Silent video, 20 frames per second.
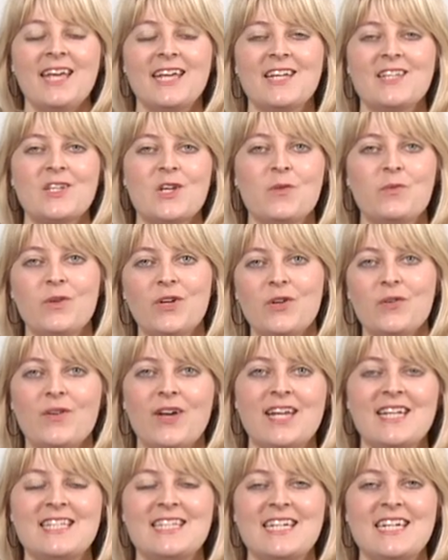Kids can
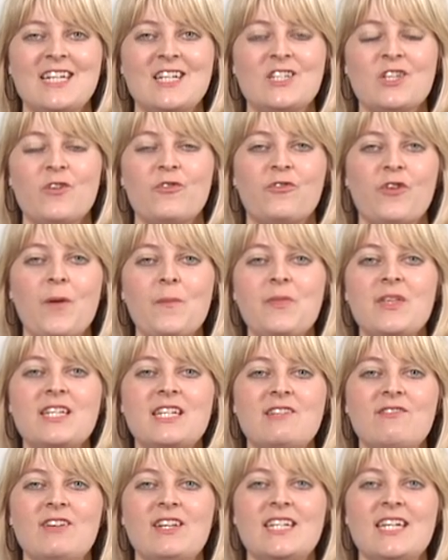recreate scenes from the
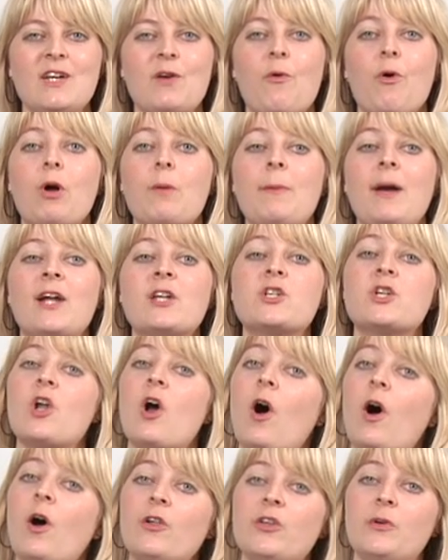D V D or
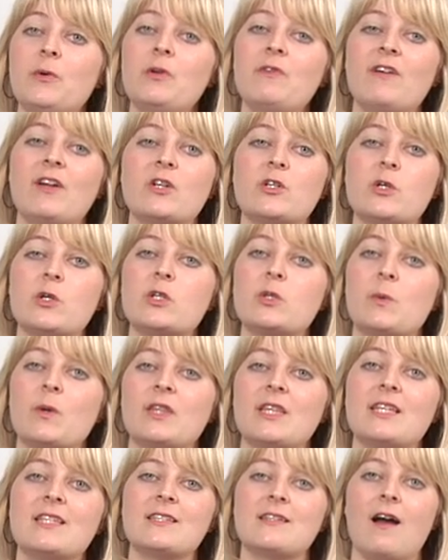imagine all new adventures
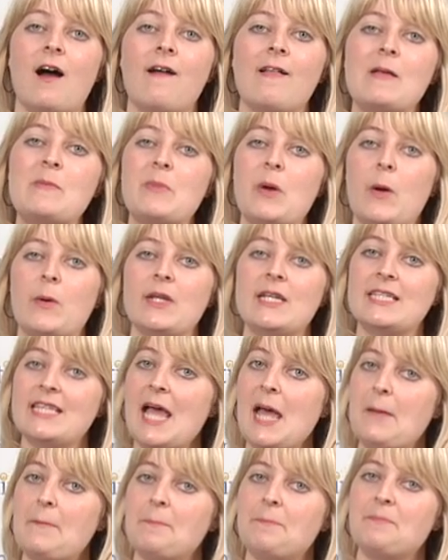with this doll and pony
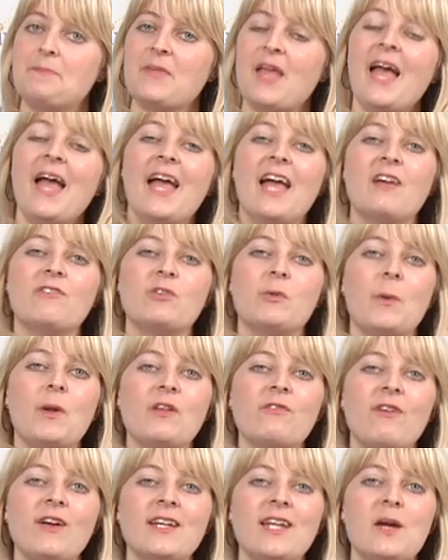set. If you
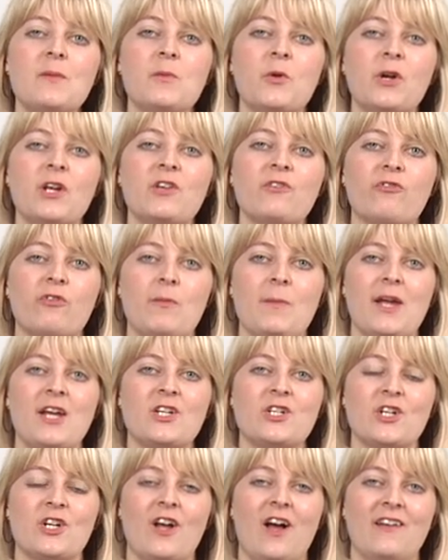want to find out more
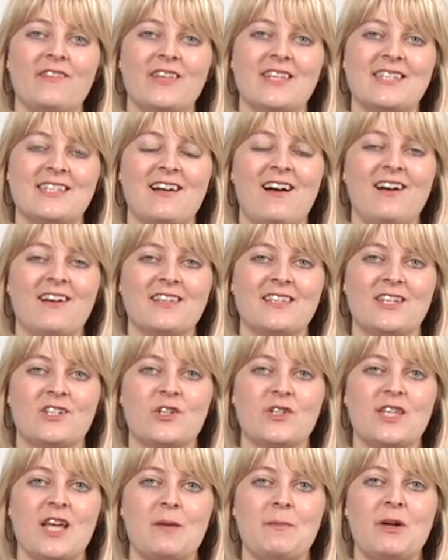information on this doll,
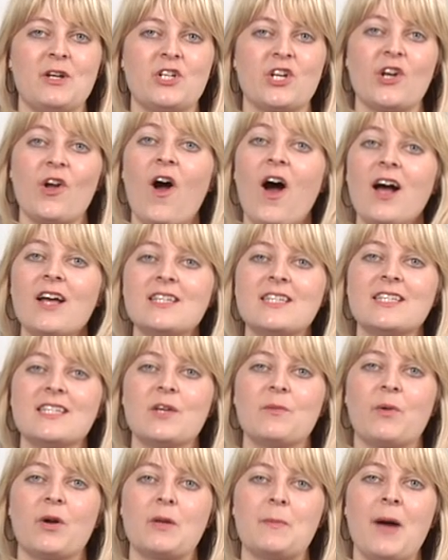such as how much it costs
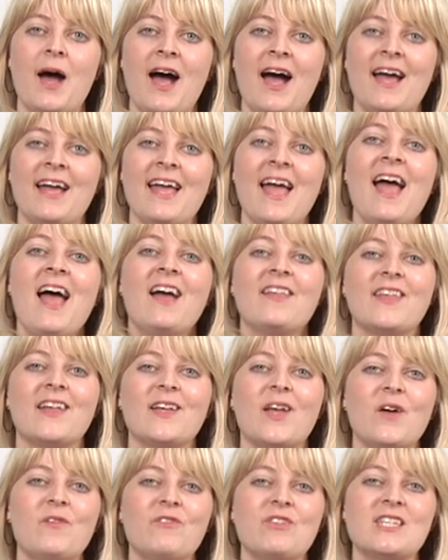and where to buy,
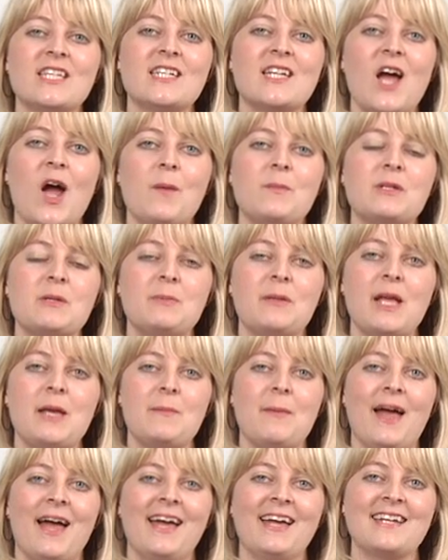then come visit Time to
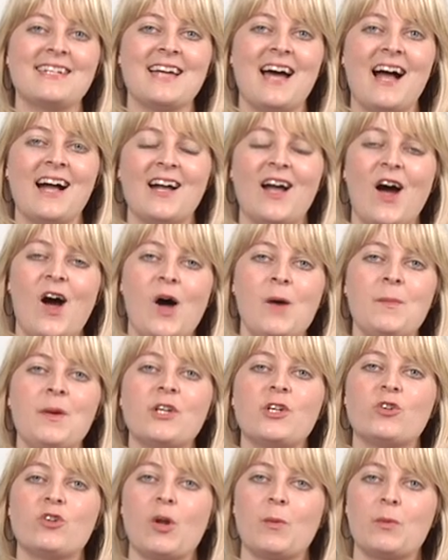Play Mag dot com,
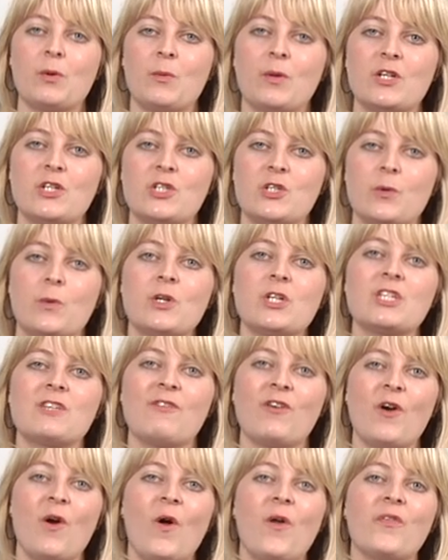your number one source
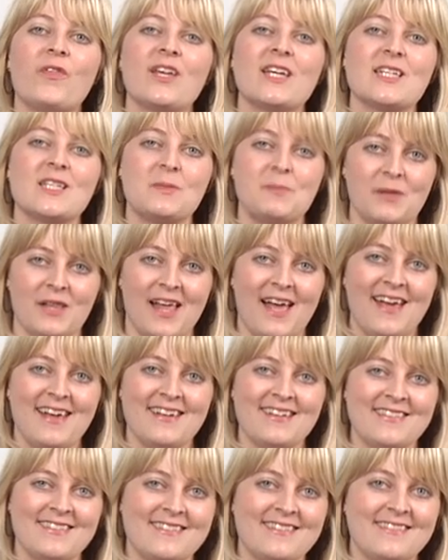for all things
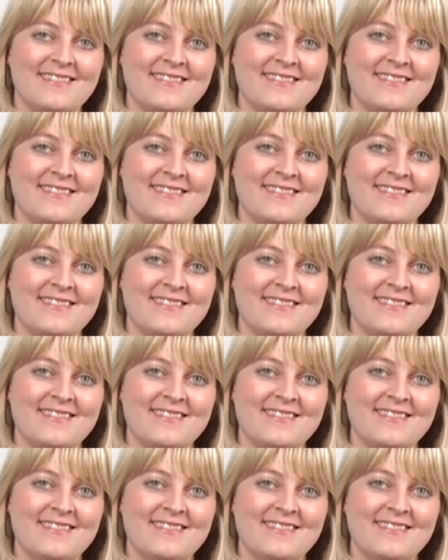play.